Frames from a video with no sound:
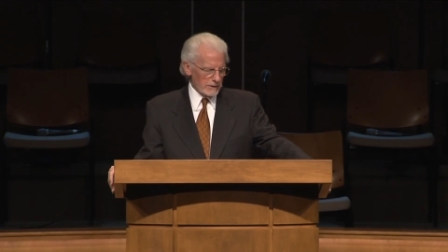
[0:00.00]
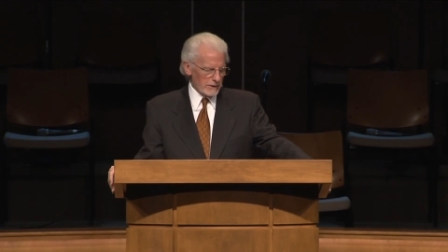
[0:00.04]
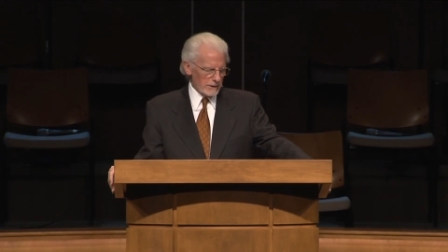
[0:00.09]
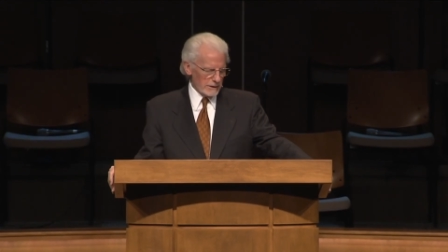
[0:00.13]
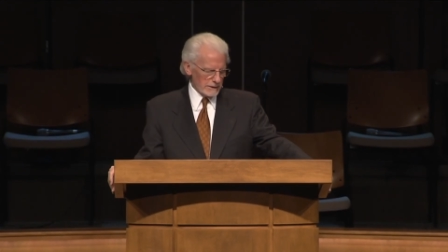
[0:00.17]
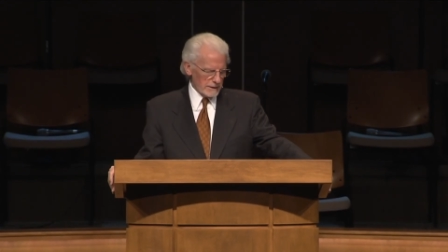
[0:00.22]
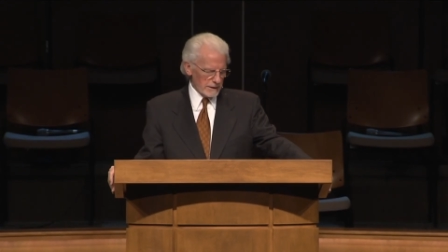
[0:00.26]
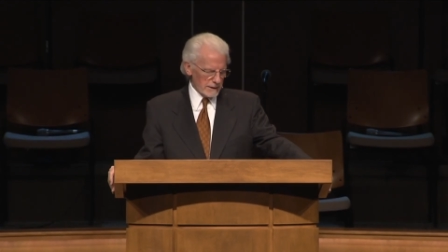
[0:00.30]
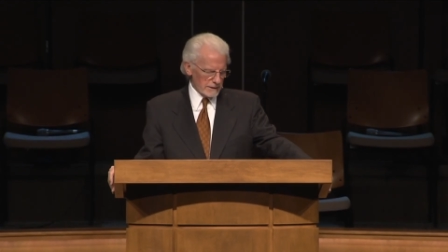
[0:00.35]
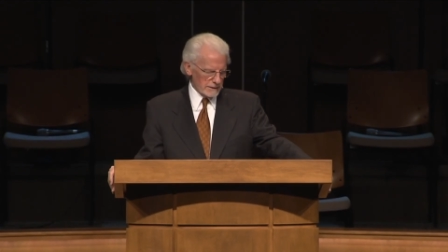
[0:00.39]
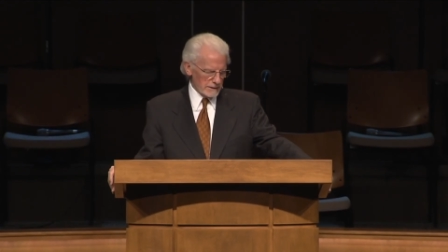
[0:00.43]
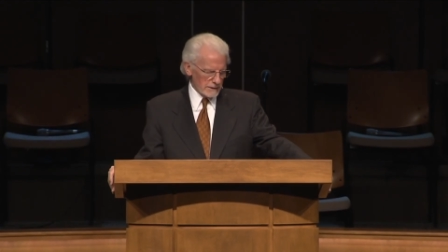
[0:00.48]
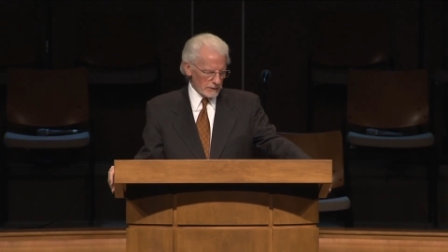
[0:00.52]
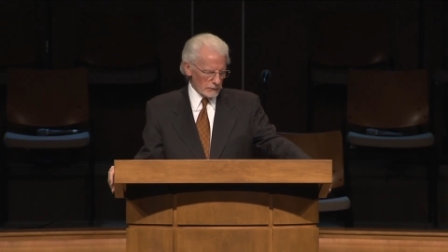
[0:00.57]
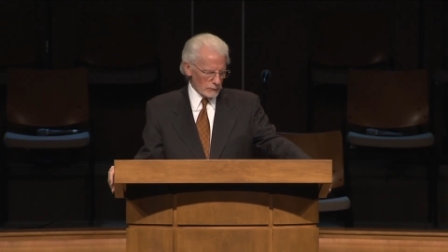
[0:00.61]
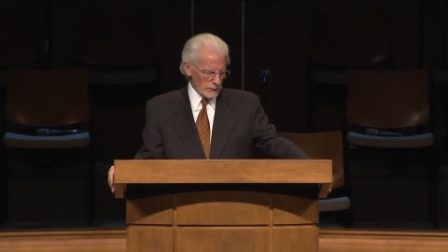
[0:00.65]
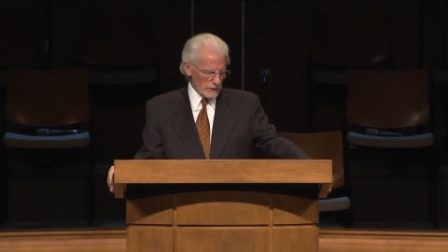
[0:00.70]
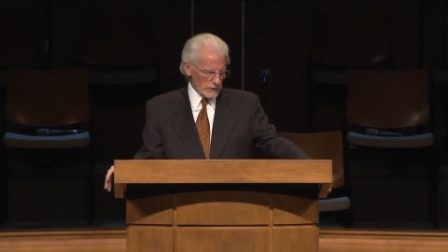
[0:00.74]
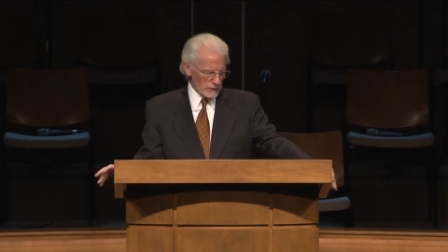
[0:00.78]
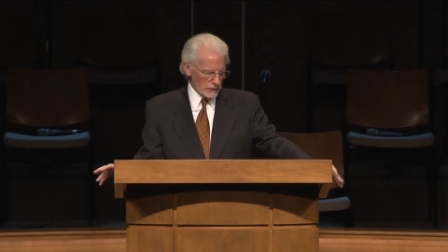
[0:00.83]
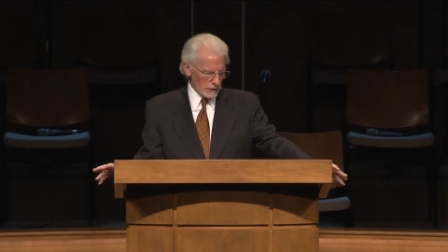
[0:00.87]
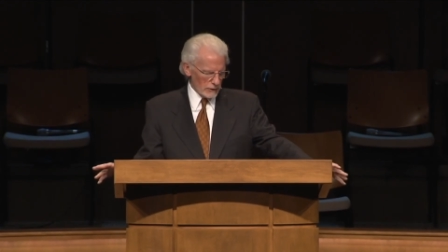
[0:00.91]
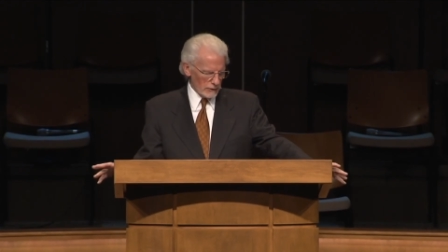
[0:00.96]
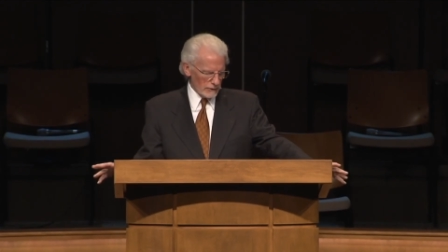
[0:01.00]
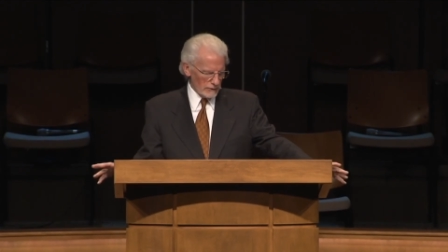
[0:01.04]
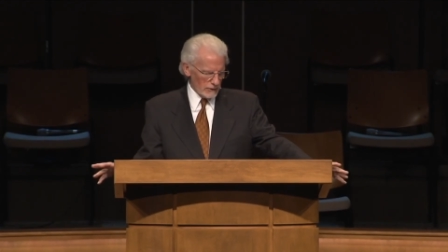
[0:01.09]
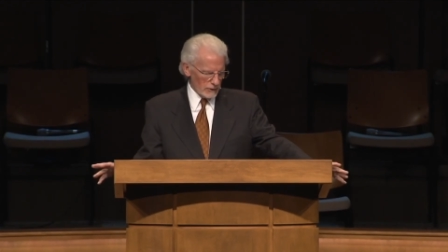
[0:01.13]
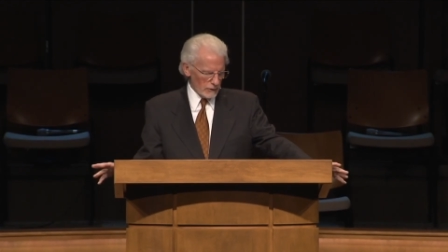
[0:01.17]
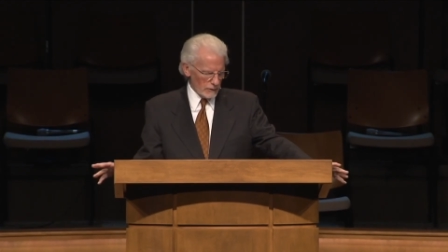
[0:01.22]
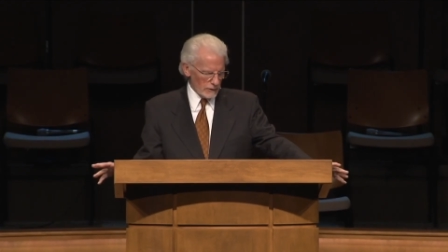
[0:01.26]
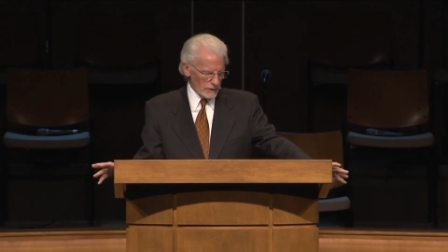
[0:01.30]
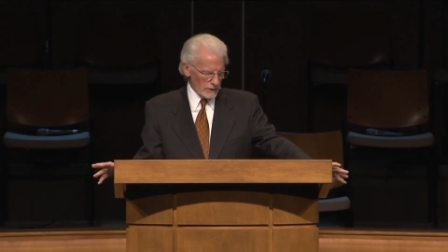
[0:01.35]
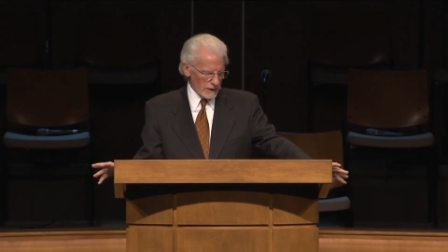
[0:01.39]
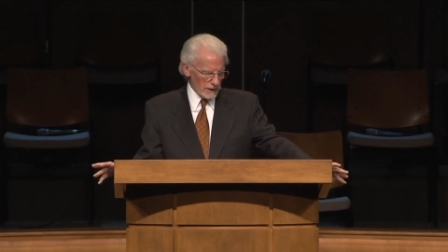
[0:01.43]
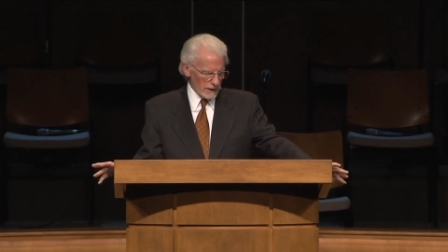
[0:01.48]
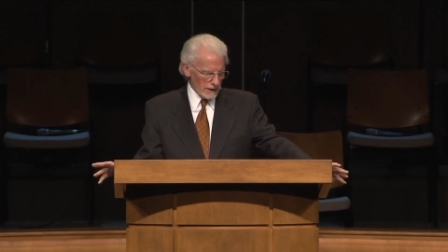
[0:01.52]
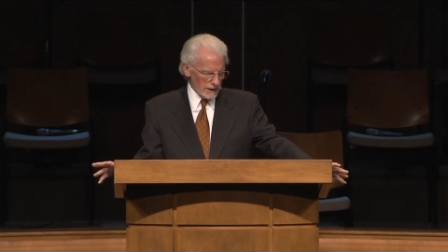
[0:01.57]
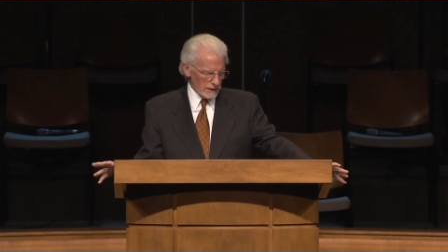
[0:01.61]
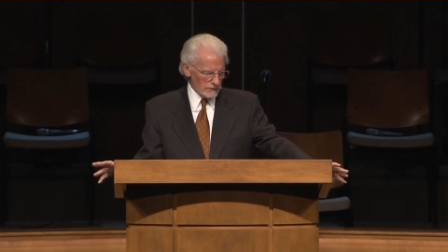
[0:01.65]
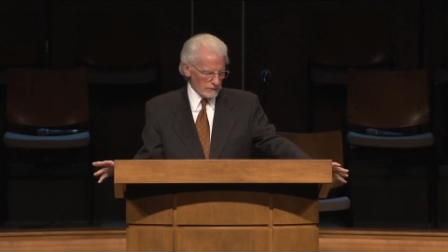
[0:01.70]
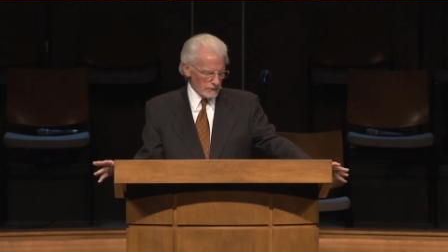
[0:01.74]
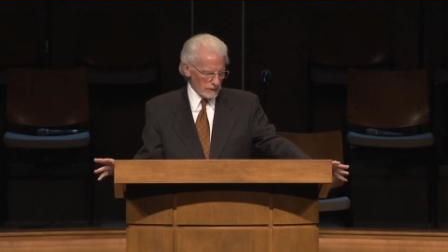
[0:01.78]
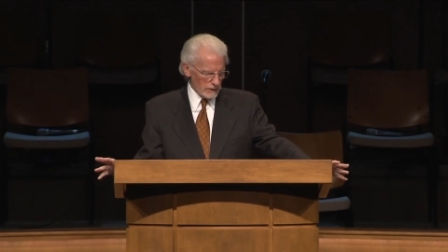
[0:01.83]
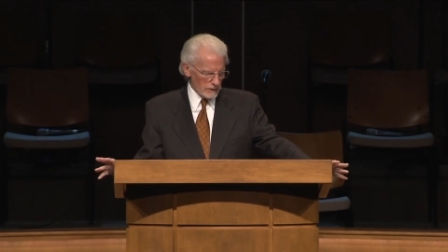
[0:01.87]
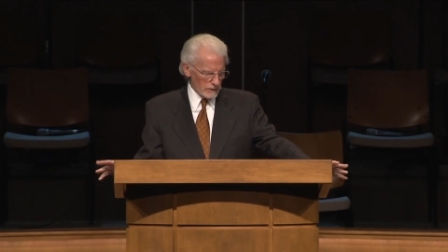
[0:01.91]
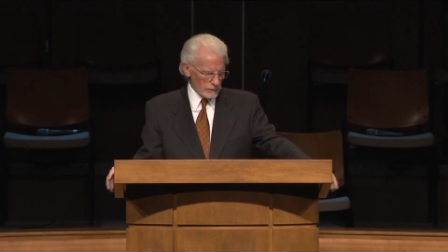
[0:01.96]
conduct as we serve you in the
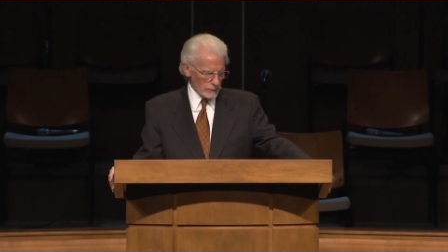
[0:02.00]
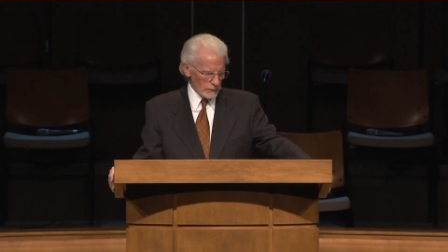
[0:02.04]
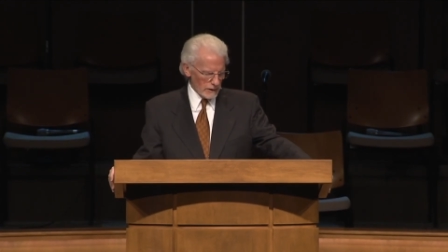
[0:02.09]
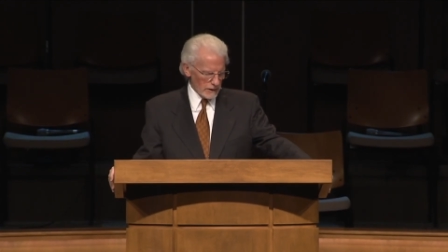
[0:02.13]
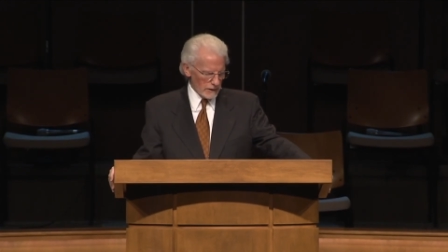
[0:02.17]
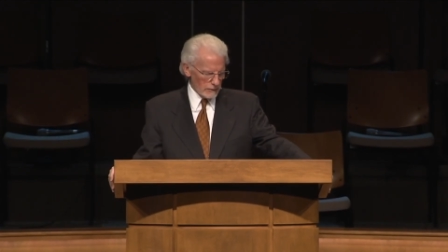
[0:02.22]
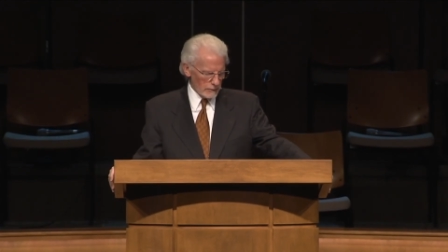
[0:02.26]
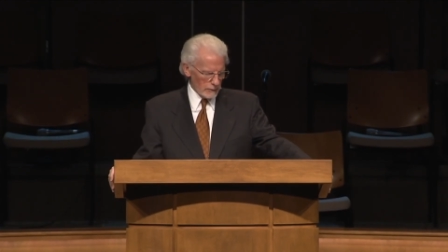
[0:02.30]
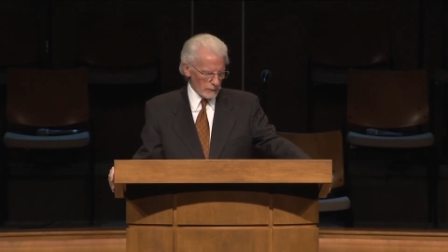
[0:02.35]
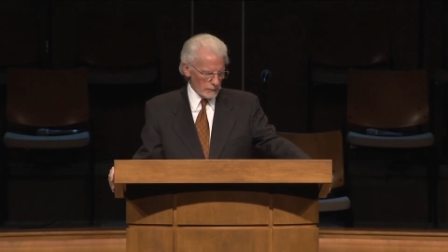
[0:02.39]
days of this week.